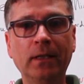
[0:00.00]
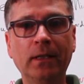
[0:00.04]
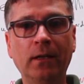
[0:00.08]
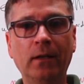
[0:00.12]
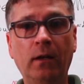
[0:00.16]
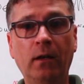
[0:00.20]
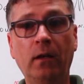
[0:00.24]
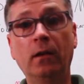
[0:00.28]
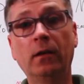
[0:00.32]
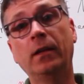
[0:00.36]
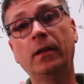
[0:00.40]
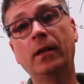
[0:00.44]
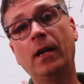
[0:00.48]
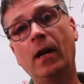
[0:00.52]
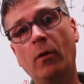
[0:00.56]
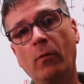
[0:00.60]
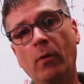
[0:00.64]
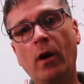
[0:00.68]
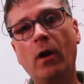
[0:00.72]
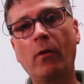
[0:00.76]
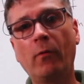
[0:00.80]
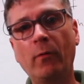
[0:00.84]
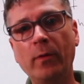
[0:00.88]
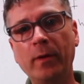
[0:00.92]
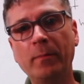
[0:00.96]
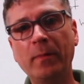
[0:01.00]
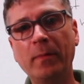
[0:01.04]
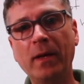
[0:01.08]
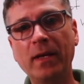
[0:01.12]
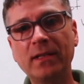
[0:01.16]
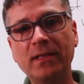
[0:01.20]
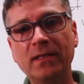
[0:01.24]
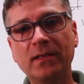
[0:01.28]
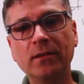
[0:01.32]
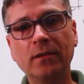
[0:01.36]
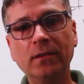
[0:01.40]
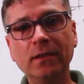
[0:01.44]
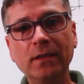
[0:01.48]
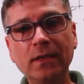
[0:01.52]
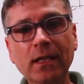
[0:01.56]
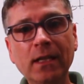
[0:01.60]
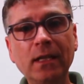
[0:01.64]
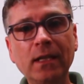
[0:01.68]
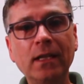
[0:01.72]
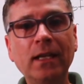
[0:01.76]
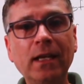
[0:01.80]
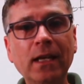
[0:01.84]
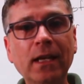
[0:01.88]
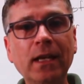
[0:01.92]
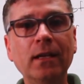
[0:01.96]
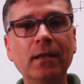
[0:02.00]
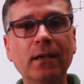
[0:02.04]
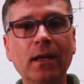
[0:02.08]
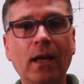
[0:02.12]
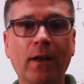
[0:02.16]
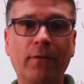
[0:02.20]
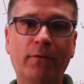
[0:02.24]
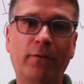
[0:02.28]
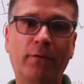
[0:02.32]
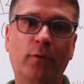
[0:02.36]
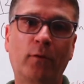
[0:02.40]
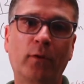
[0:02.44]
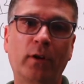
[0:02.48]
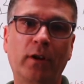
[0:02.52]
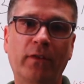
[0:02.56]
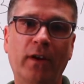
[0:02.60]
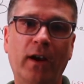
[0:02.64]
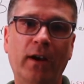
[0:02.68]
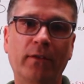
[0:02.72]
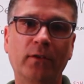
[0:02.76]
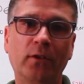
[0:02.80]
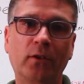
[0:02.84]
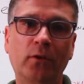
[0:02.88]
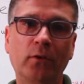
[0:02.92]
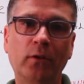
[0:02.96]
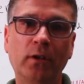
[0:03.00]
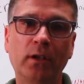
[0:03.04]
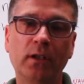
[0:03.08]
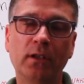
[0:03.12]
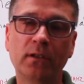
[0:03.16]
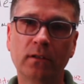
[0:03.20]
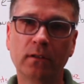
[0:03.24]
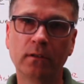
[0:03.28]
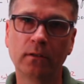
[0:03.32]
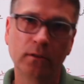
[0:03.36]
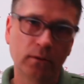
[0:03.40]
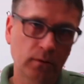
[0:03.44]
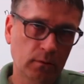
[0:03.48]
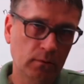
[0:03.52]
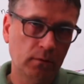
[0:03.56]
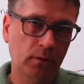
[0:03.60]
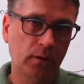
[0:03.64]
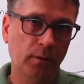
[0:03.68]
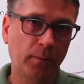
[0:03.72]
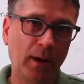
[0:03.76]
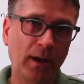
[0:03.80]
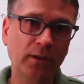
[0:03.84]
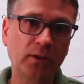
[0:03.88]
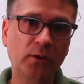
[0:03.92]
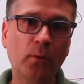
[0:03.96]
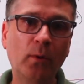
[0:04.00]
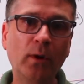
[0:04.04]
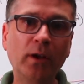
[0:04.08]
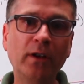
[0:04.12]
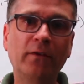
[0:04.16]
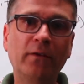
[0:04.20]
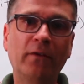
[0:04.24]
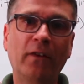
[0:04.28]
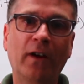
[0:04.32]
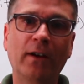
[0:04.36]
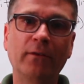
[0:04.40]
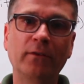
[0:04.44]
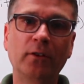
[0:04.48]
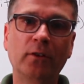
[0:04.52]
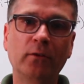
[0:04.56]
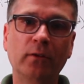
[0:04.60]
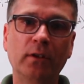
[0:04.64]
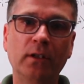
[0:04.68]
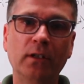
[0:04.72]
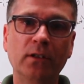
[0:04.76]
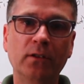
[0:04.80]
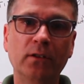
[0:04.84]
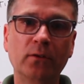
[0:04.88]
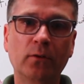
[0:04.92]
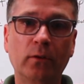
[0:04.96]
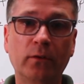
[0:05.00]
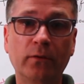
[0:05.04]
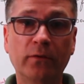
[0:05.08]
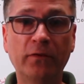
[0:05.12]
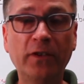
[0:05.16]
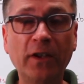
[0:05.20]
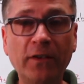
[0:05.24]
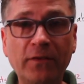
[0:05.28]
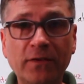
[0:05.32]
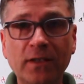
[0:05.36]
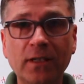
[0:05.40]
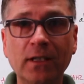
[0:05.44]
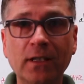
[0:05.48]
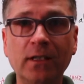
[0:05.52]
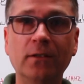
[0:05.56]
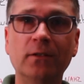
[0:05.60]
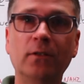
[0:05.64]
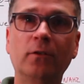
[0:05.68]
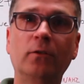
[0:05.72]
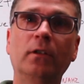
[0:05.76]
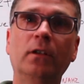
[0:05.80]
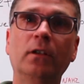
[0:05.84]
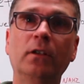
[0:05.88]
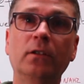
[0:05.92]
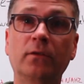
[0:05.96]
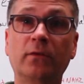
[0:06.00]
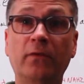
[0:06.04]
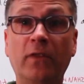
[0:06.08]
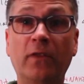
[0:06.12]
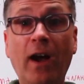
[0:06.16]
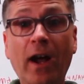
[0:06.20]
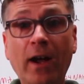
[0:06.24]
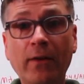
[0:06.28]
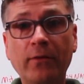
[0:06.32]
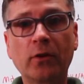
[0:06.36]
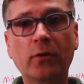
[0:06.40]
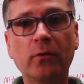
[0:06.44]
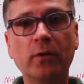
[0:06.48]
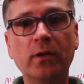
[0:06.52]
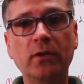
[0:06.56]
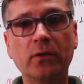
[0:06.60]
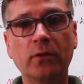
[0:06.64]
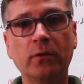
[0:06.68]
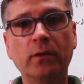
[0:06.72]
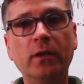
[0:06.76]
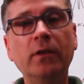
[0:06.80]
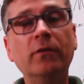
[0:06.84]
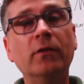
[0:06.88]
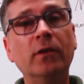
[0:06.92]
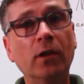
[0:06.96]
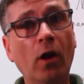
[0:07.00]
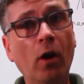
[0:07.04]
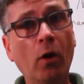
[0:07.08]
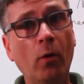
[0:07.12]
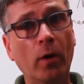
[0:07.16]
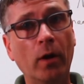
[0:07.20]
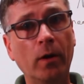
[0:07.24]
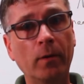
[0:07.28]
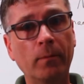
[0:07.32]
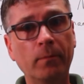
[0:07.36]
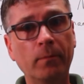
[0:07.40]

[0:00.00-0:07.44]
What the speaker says: Now, while we may still need heat at 45 degrees, what about 25 degrees or 15 degrees, 5 degrees or even lower?